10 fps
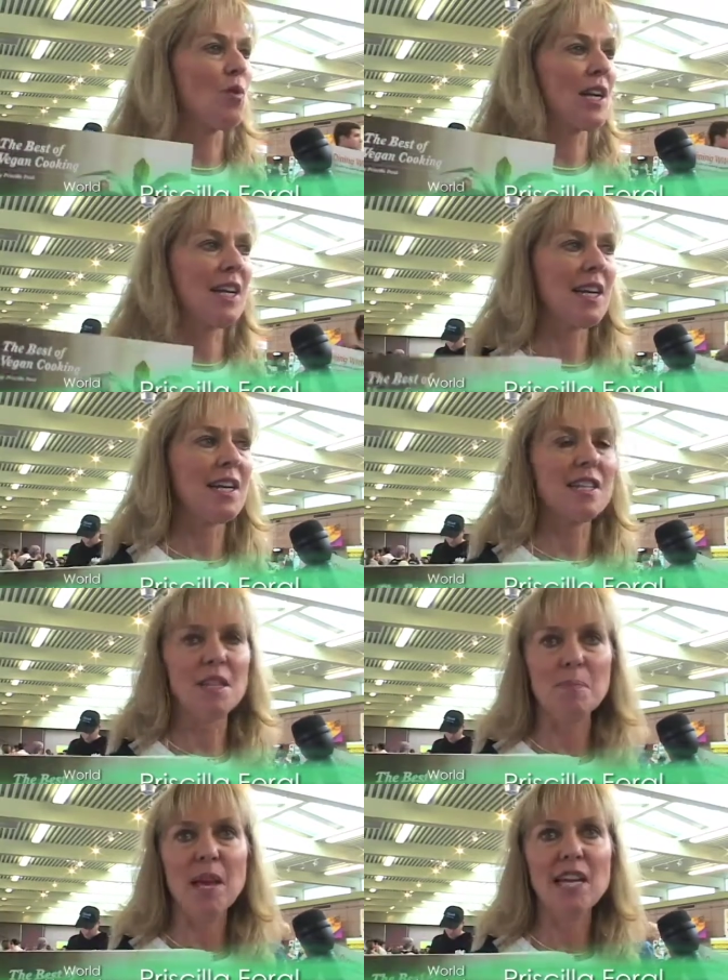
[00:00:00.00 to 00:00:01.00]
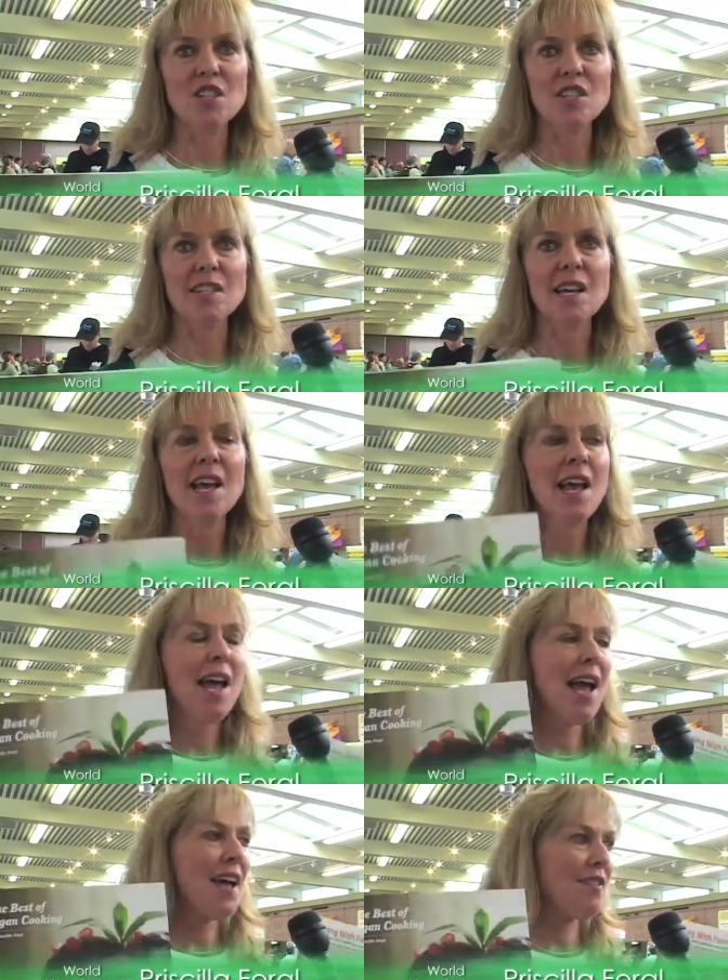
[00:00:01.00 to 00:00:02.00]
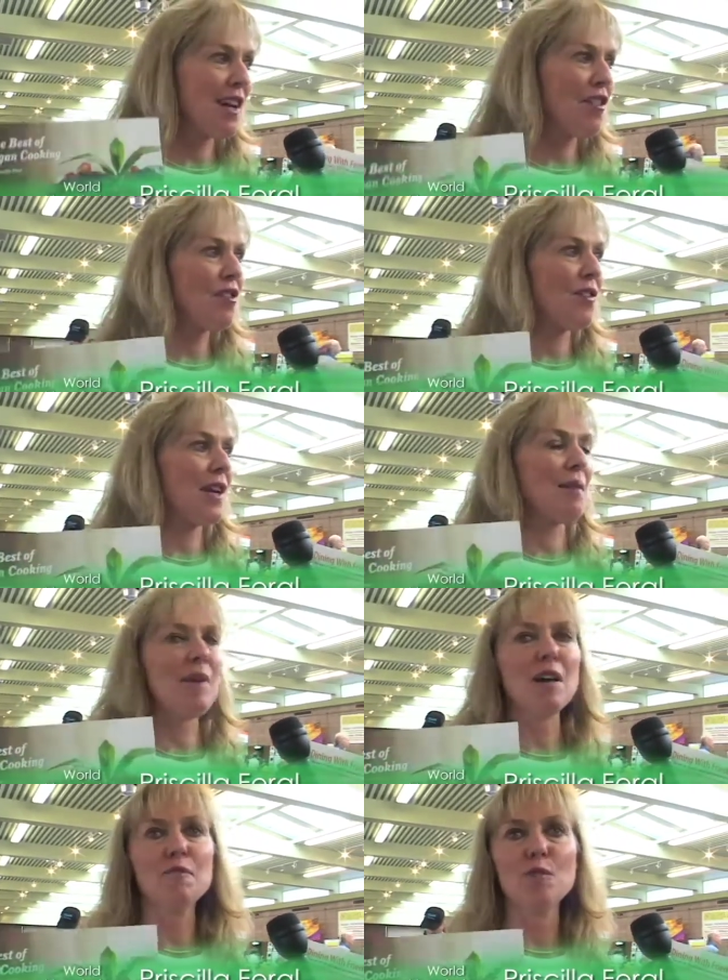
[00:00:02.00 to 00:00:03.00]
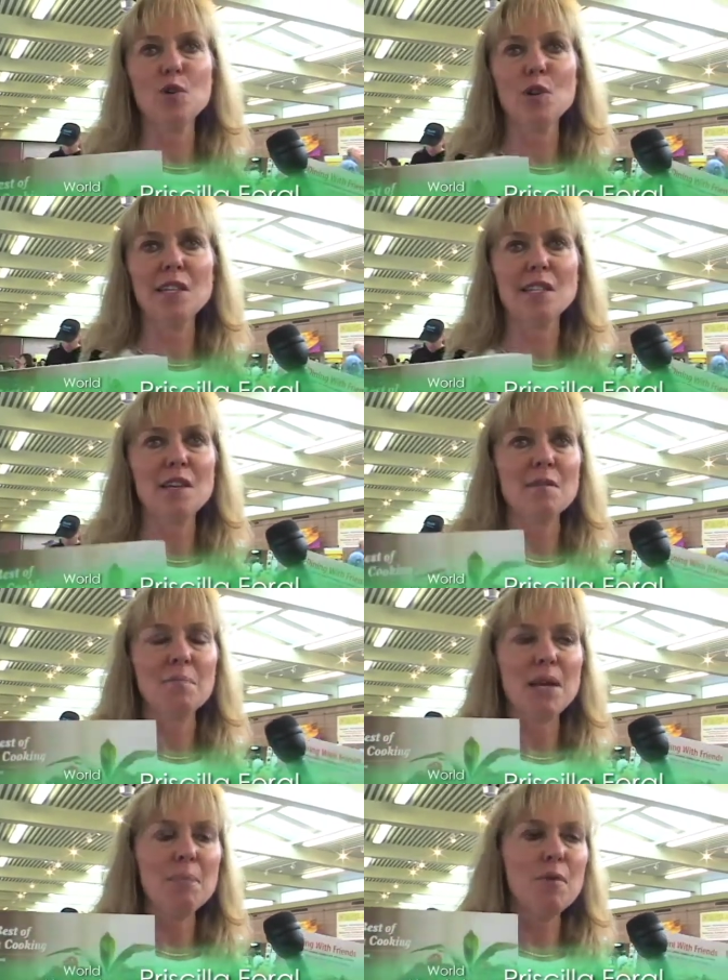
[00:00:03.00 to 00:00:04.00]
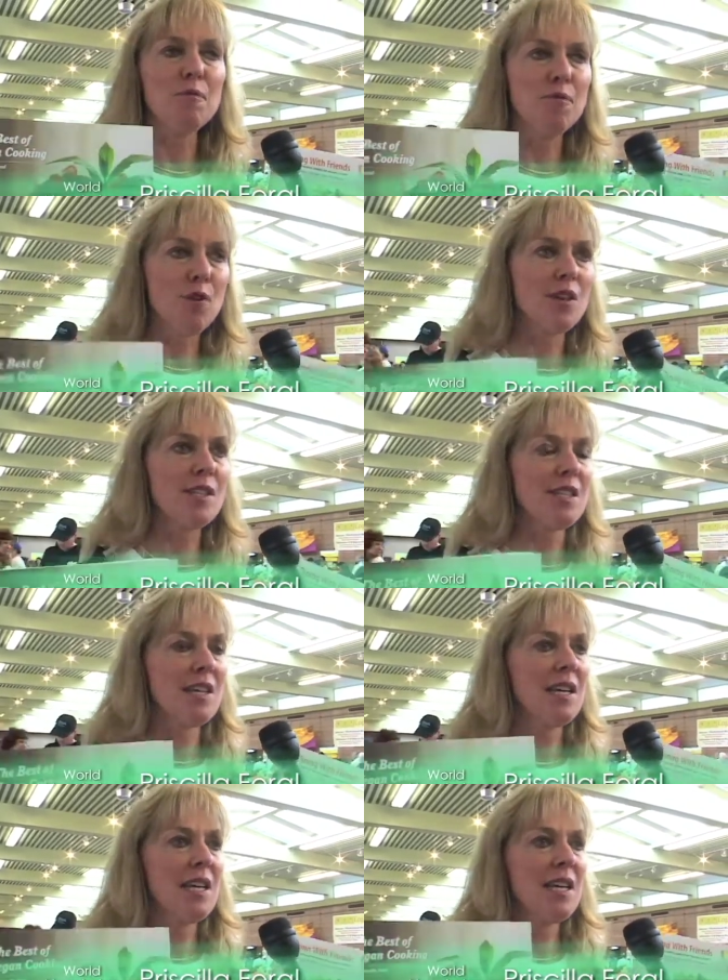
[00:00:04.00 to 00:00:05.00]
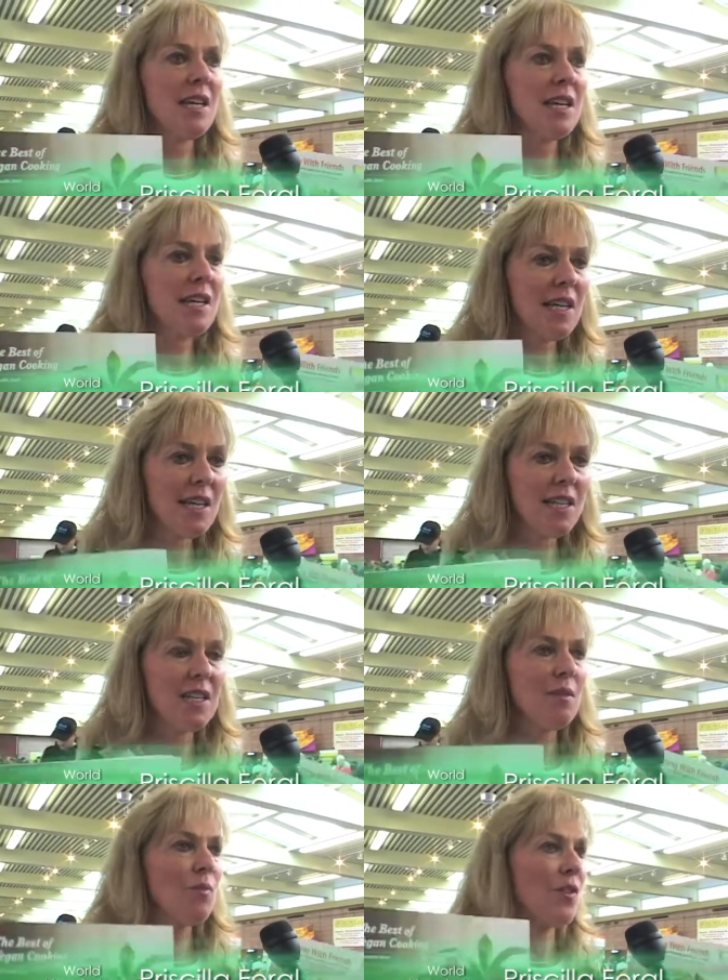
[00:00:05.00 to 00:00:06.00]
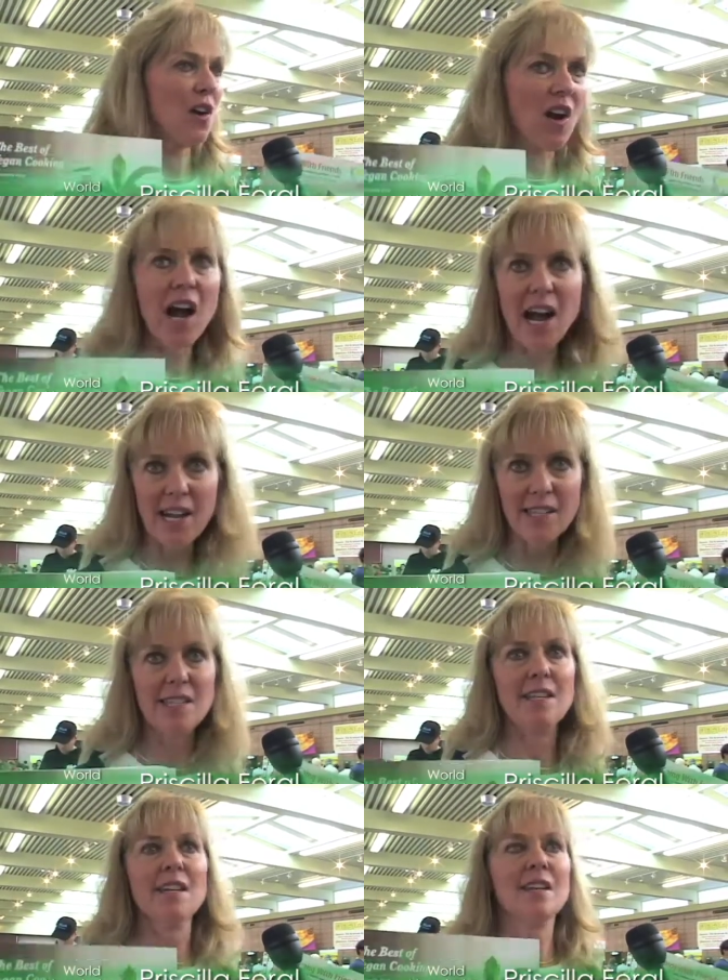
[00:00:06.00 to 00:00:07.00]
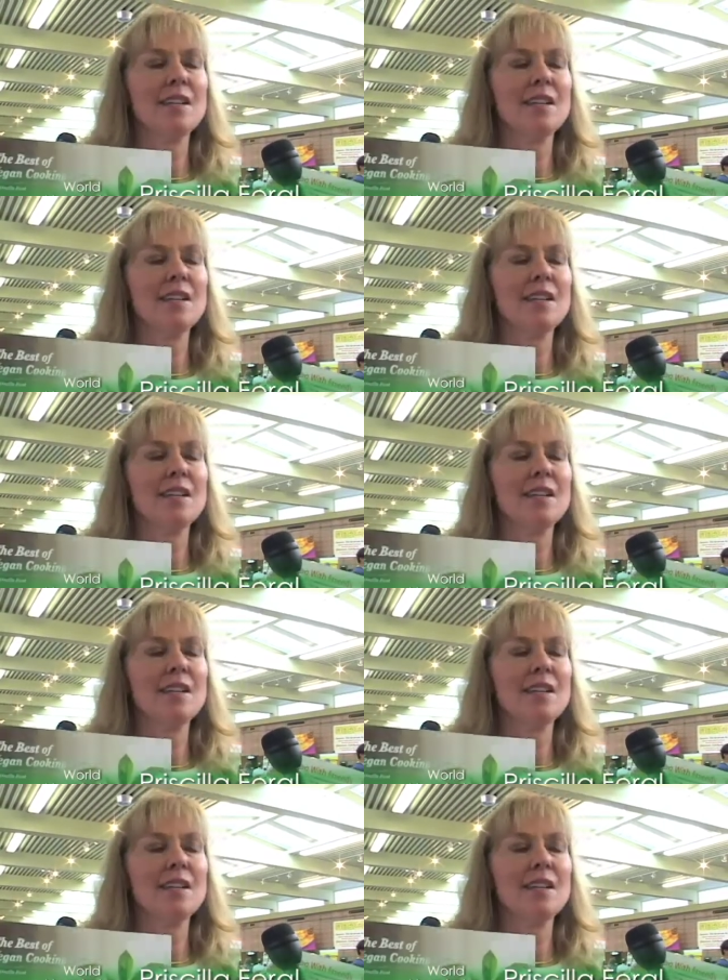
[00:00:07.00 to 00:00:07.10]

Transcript: want to get into the pages. And the other thing about food is that people first eat with their eyes.